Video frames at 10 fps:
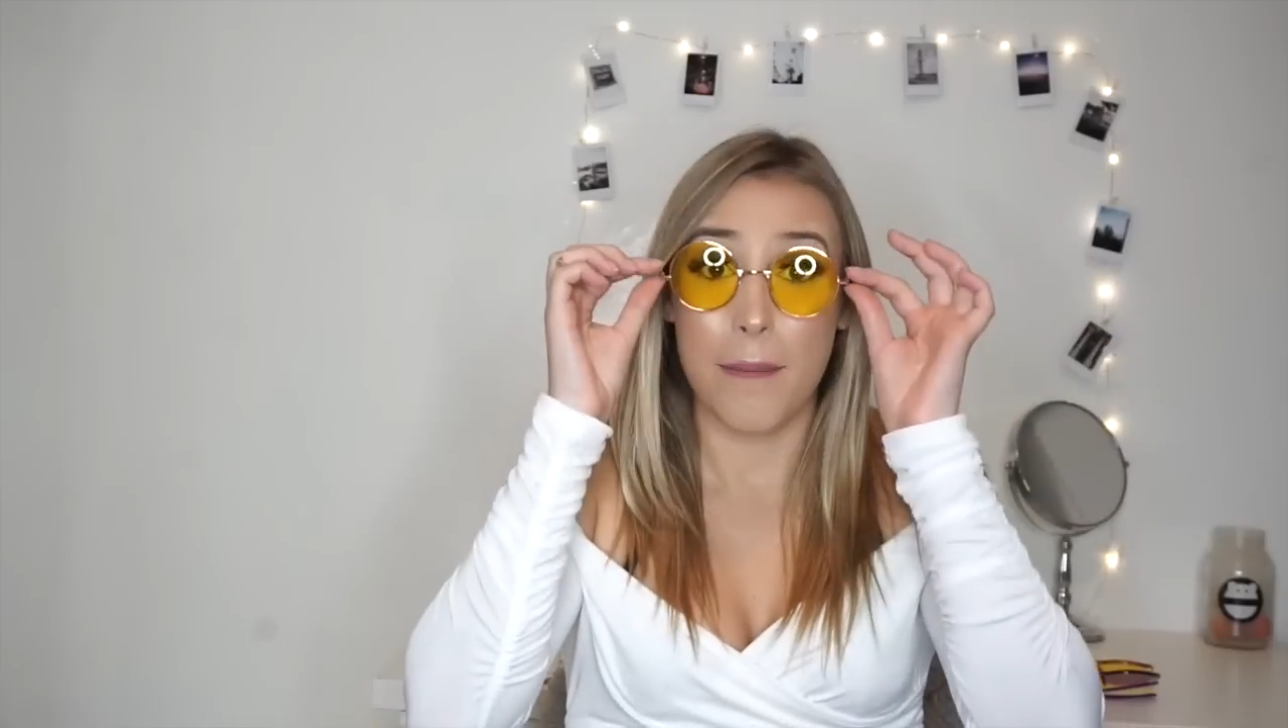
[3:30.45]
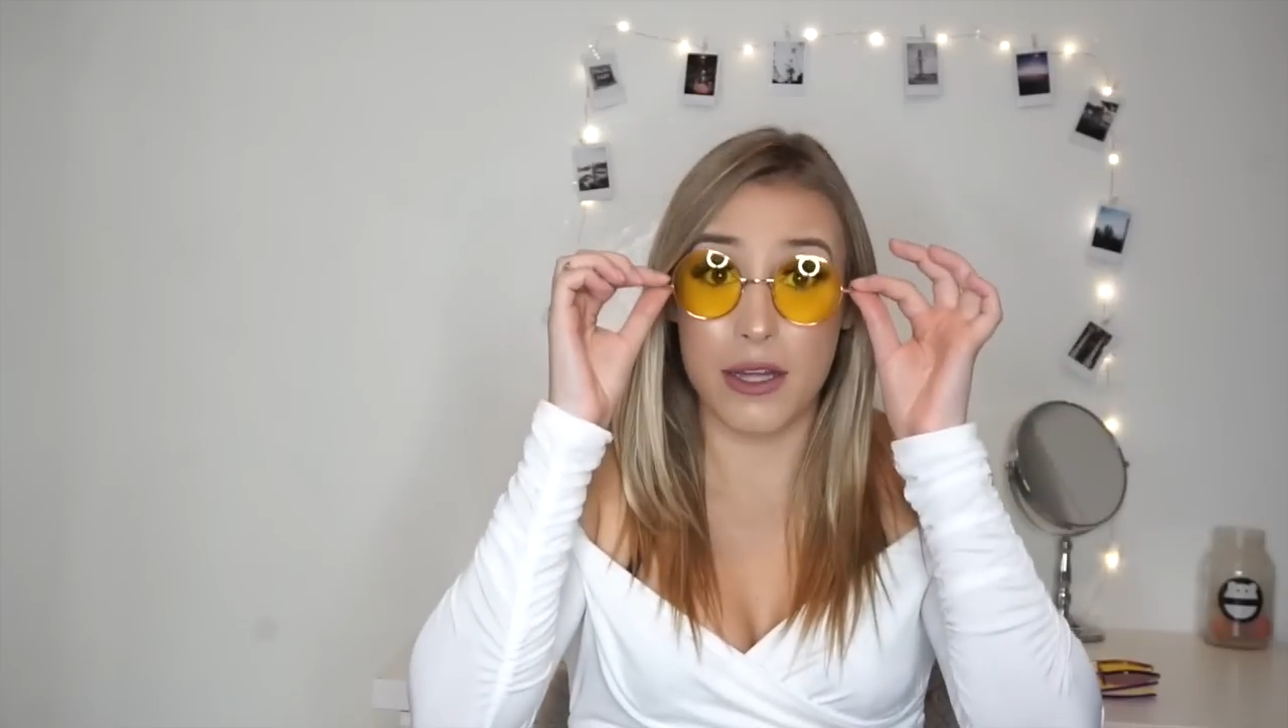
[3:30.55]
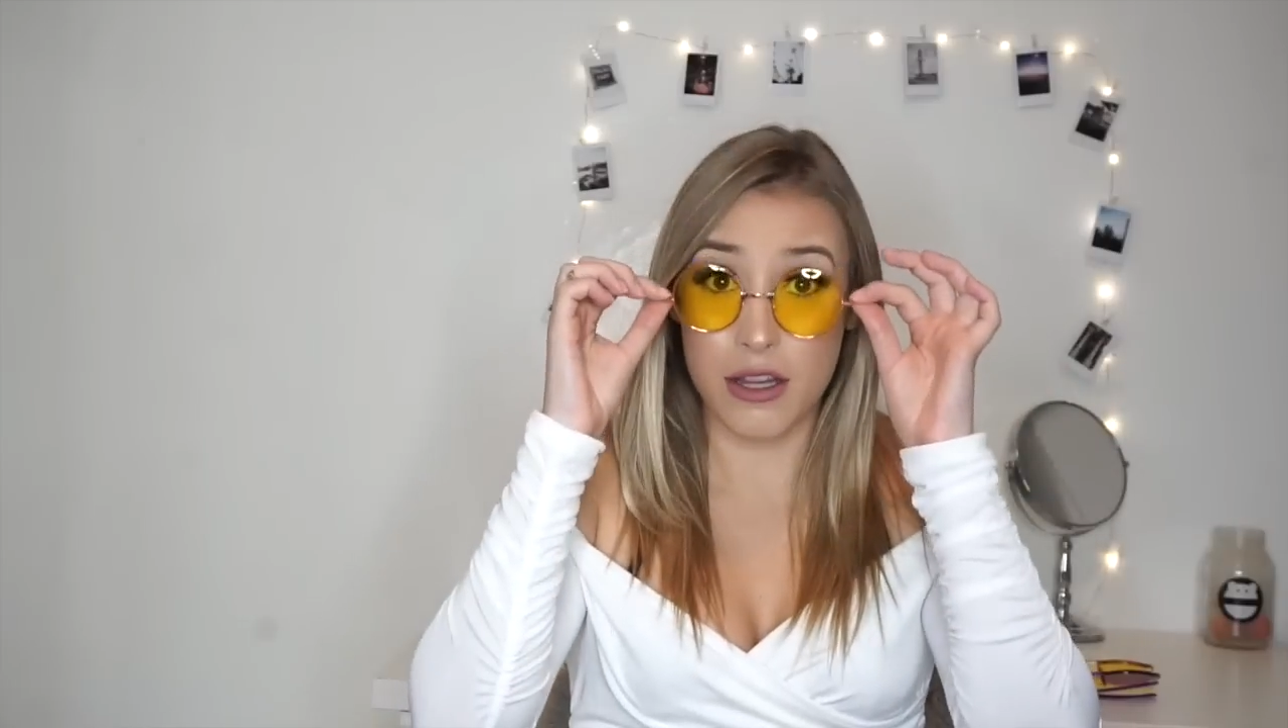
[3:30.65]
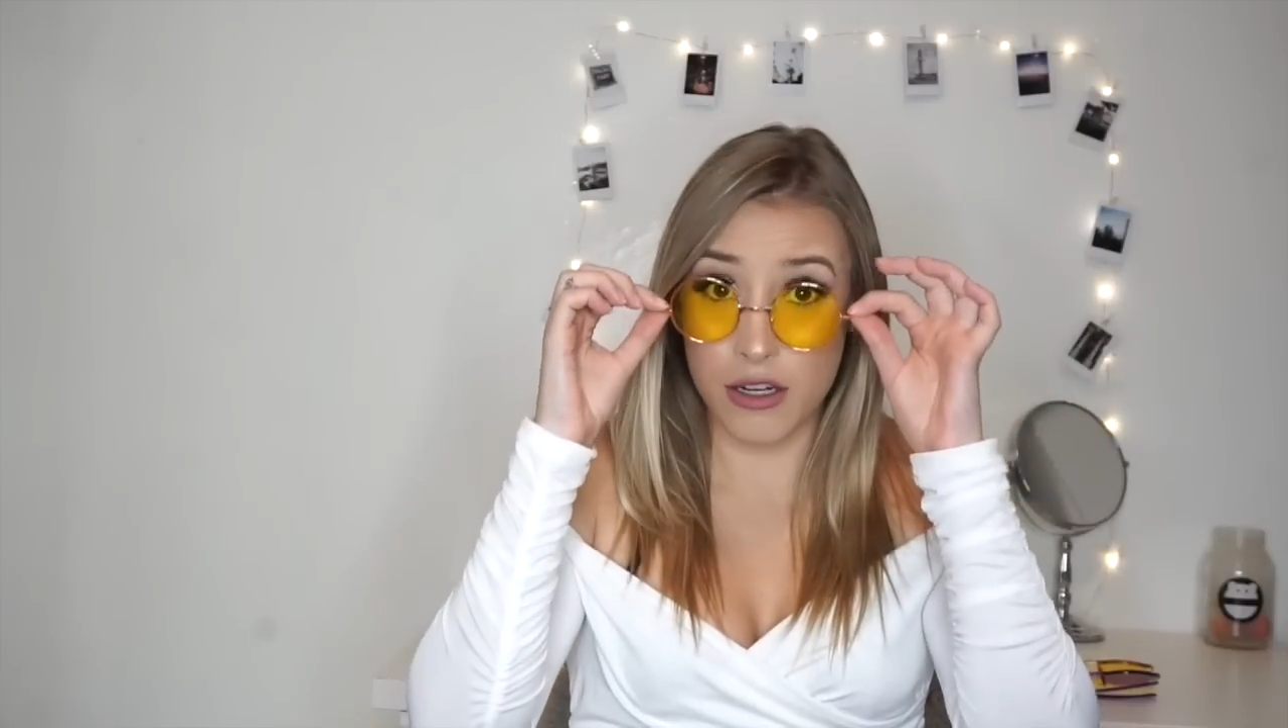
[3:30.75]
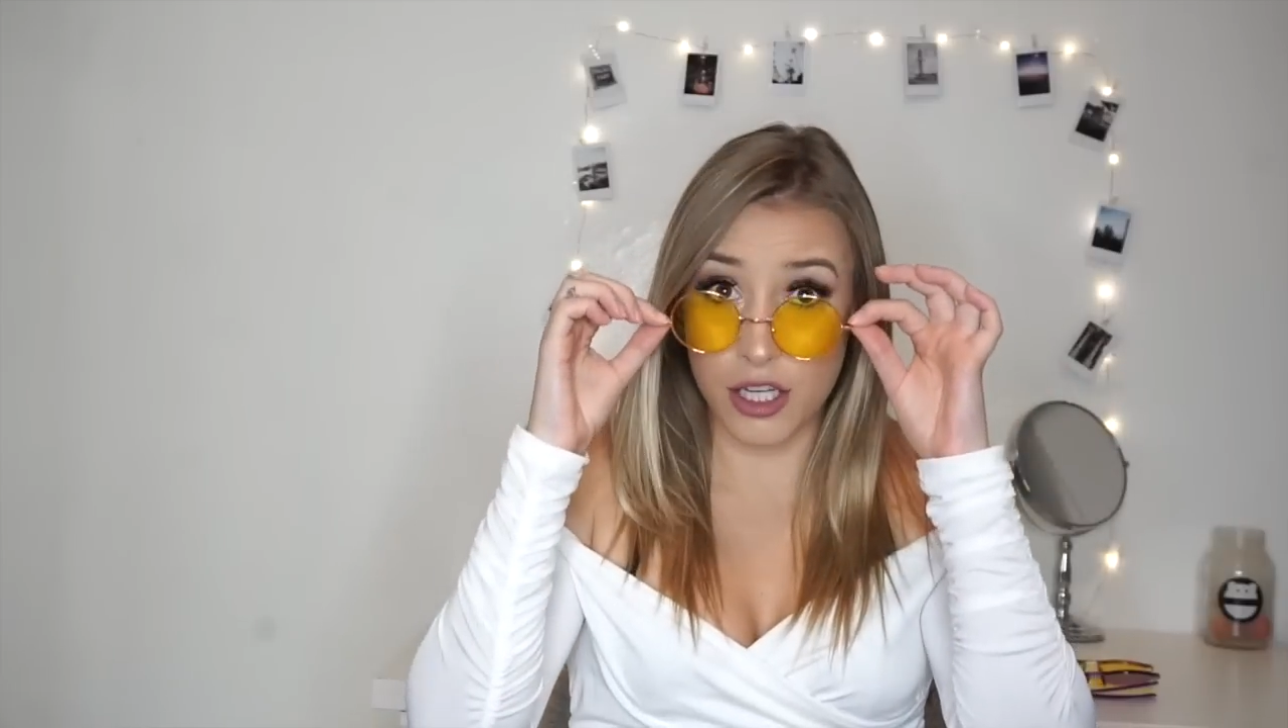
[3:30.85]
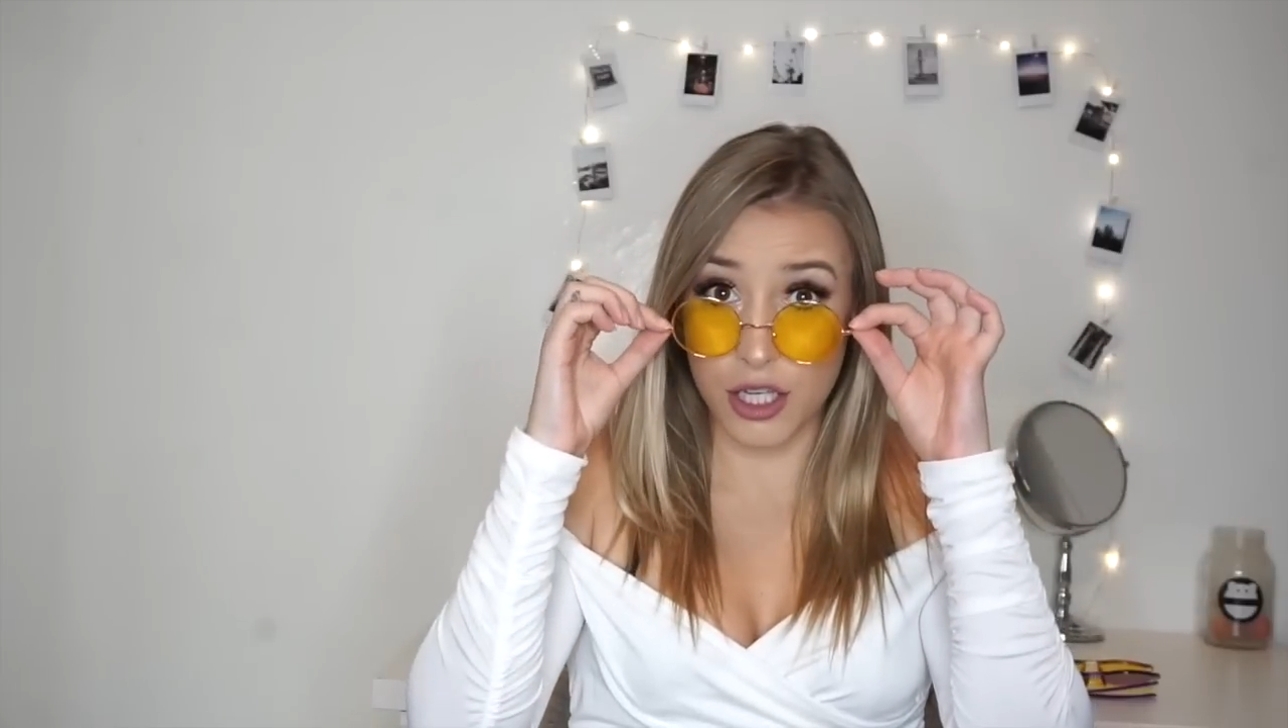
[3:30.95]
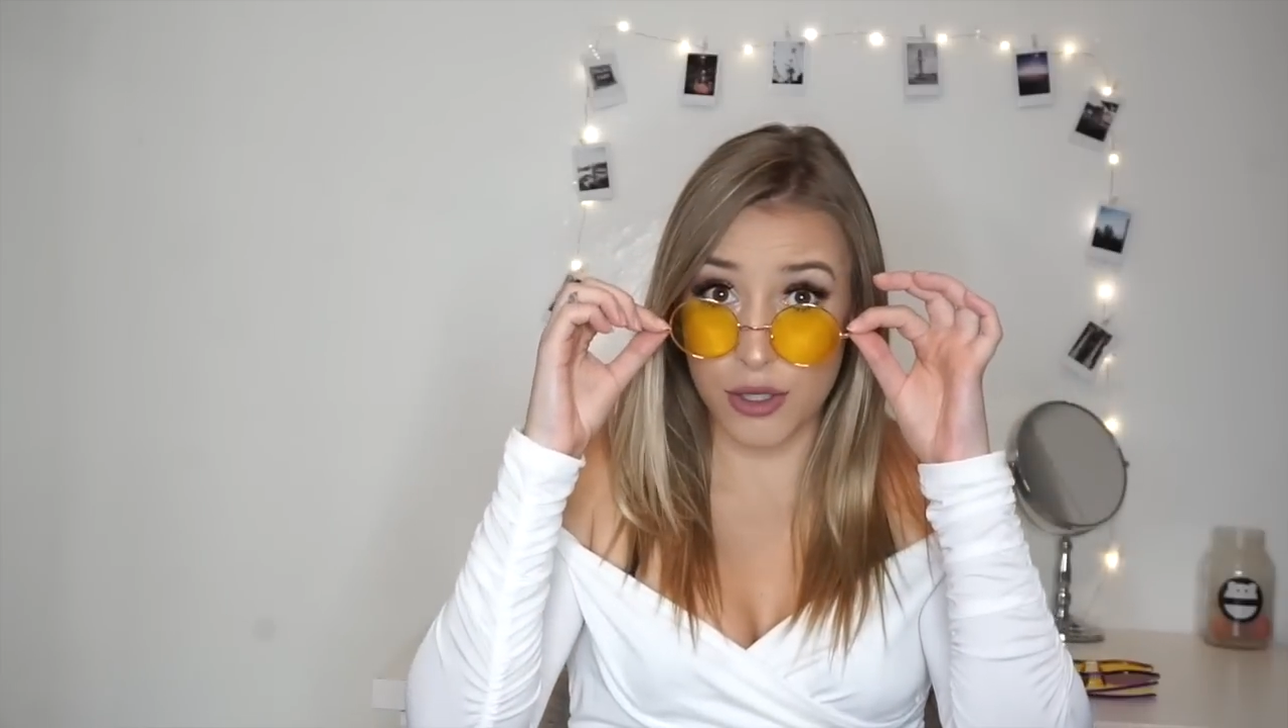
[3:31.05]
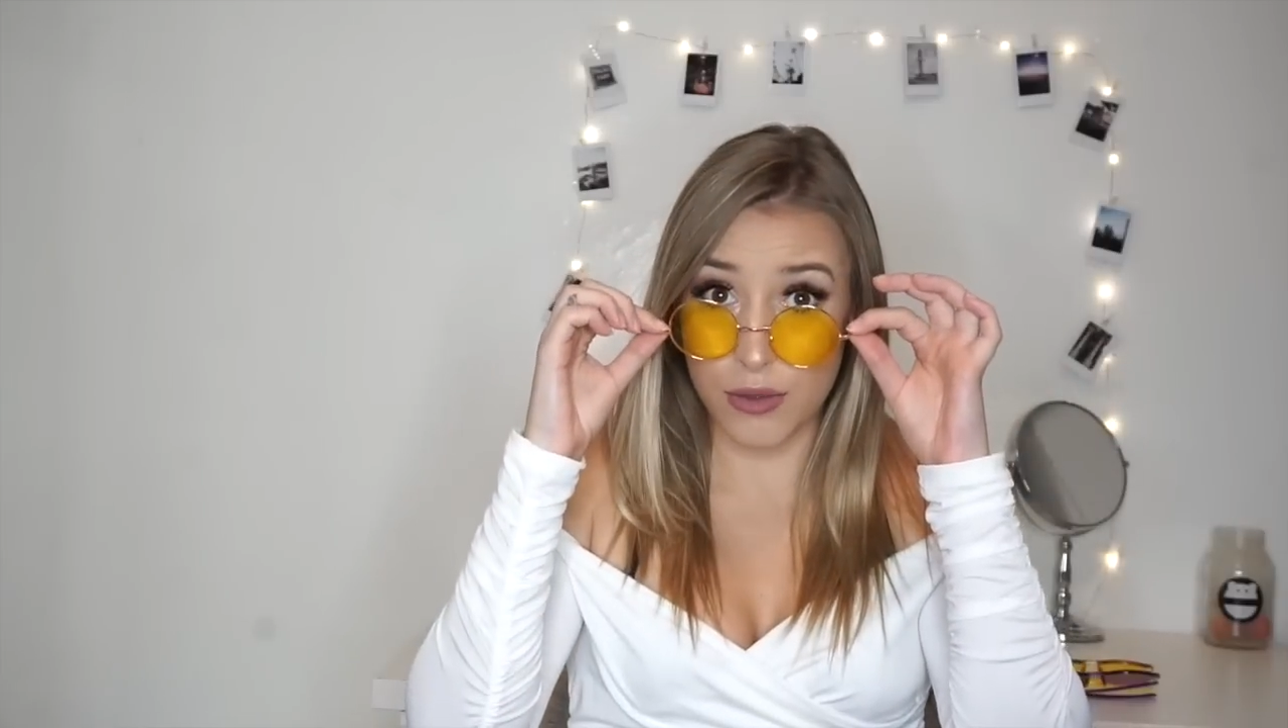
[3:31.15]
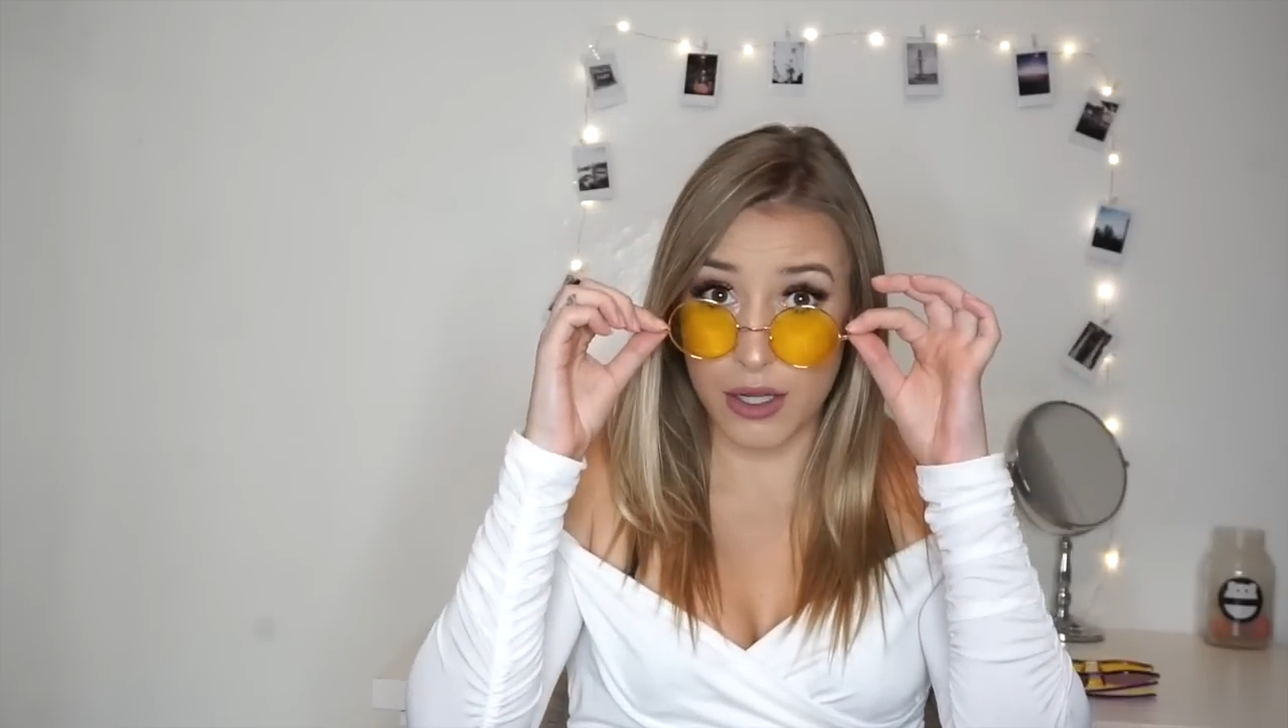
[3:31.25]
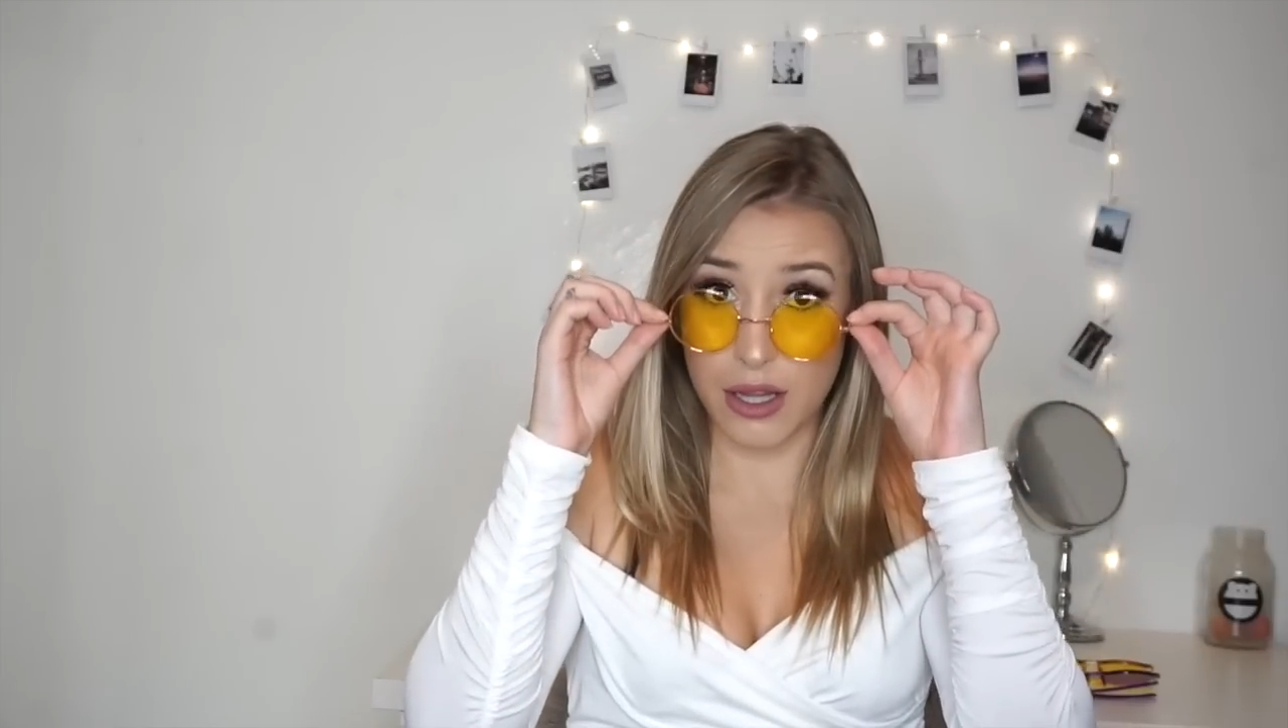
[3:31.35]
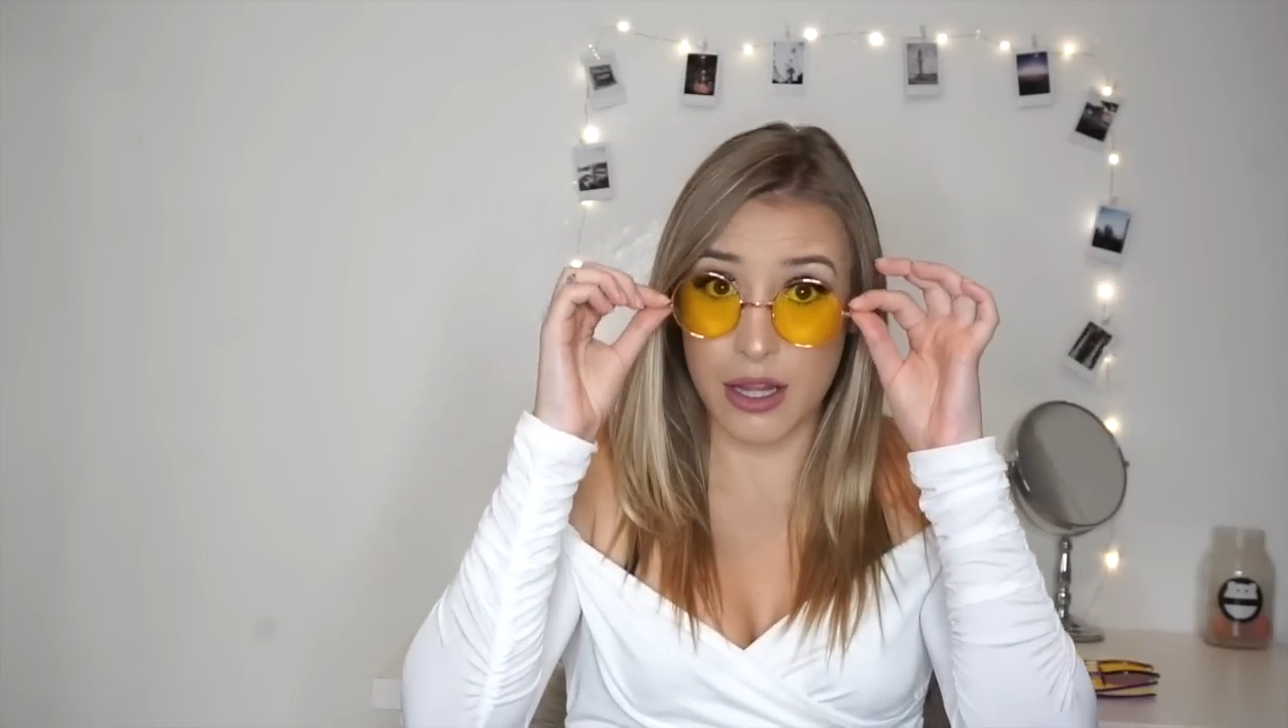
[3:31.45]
but they're cute,